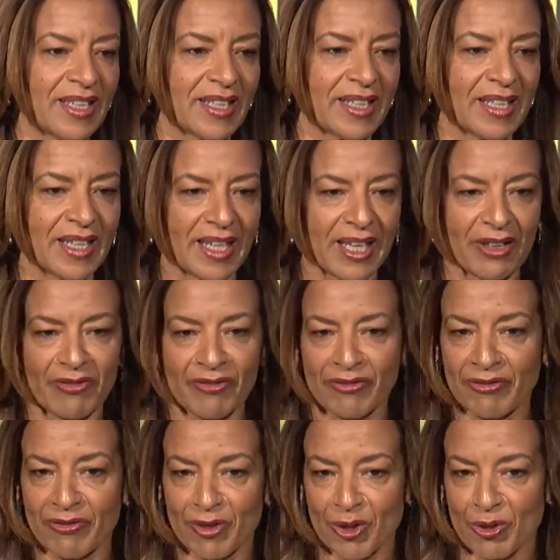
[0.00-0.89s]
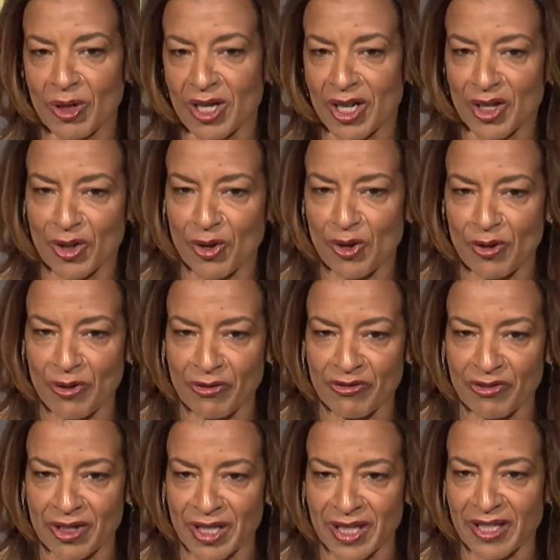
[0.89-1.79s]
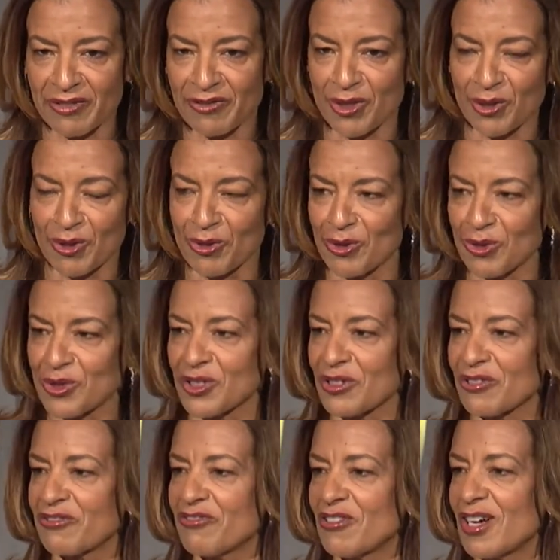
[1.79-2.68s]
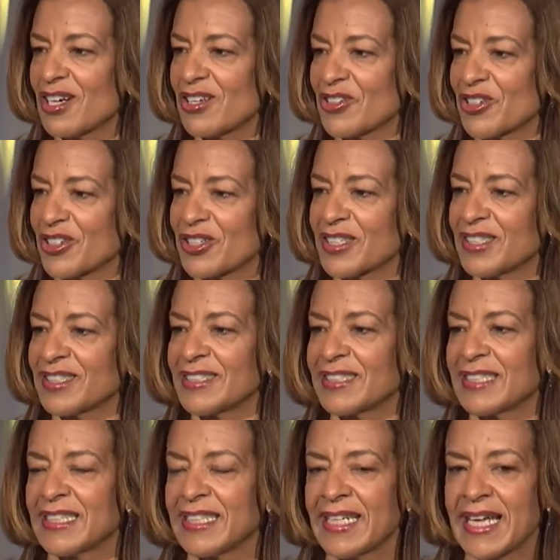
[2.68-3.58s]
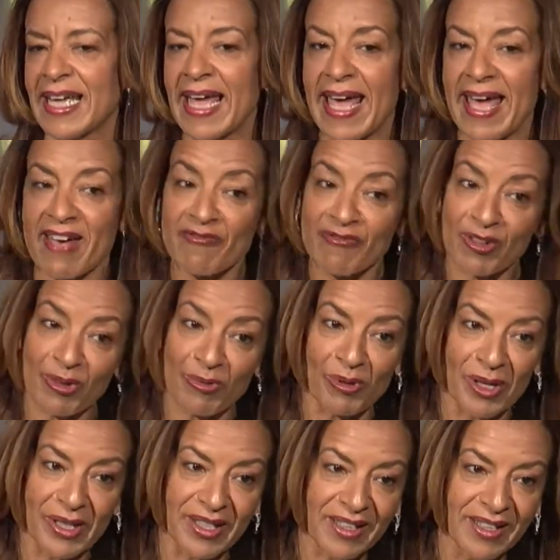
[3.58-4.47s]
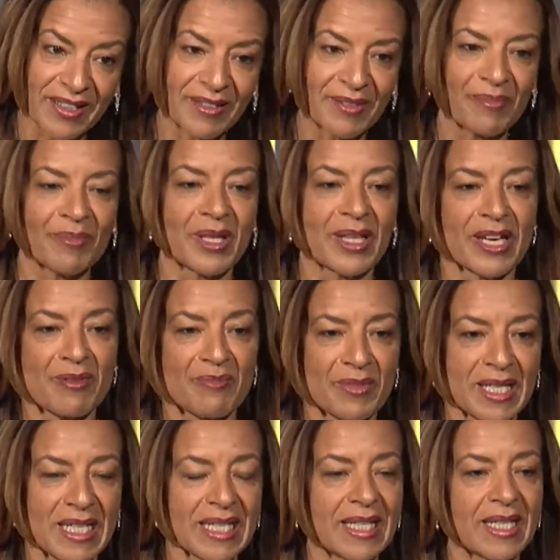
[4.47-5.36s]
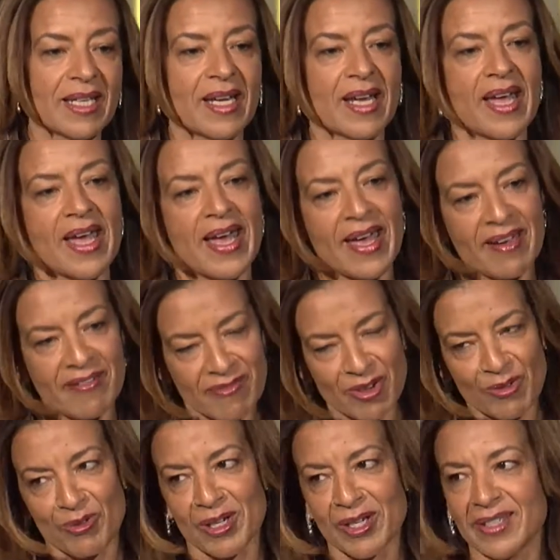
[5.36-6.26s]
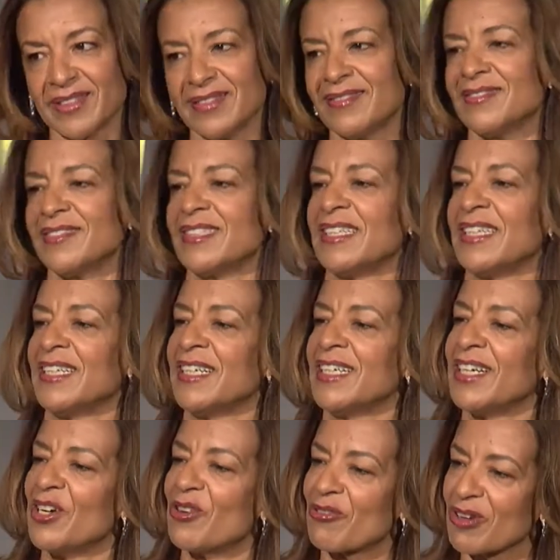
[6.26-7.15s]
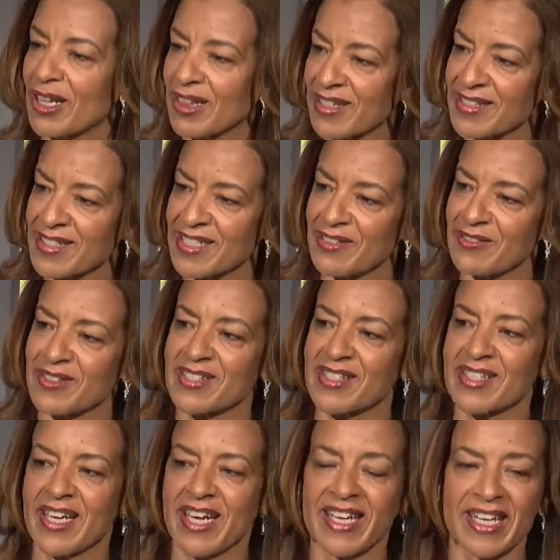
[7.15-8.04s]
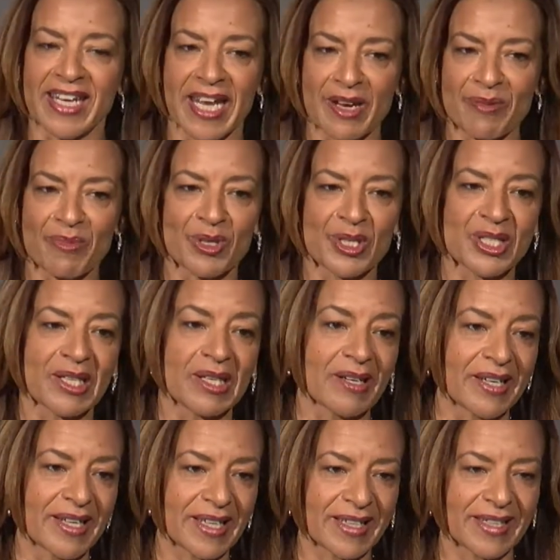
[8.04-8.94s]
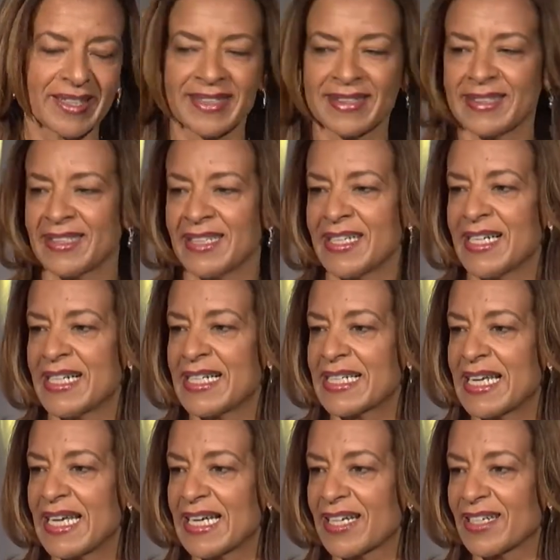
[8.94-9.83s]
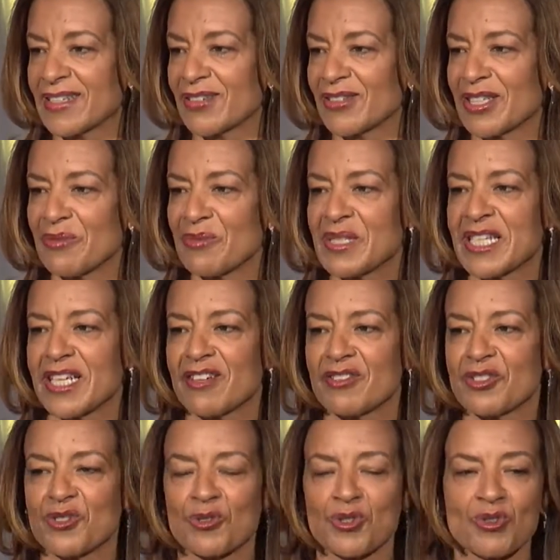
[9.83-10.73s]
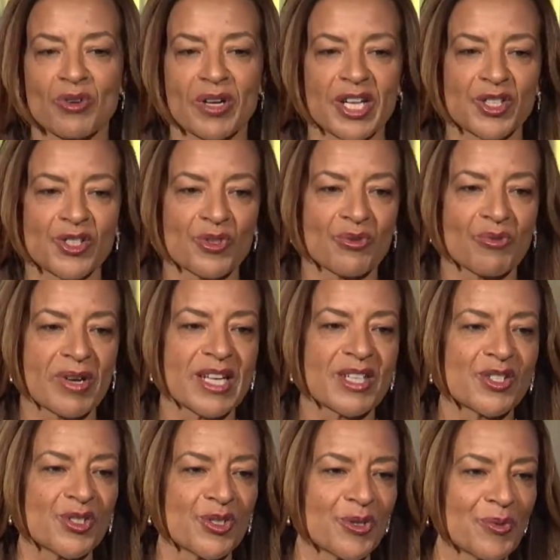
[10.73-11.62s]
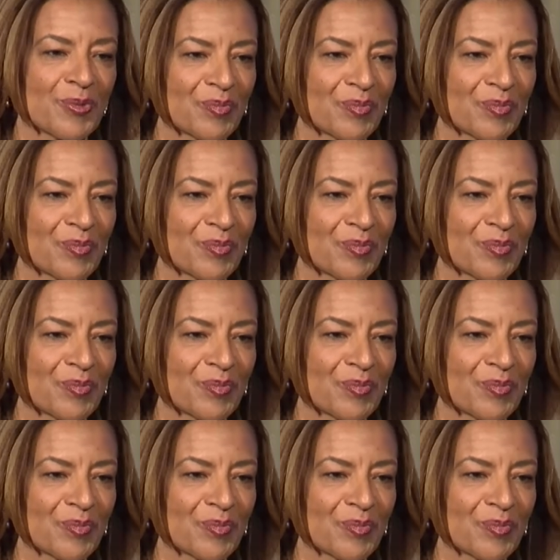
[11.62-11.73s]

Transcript: if you are an orphan, if you lose your father, everyone, but I mean everyone, relatives and neighbors alike, take it on themselves to try to raise you.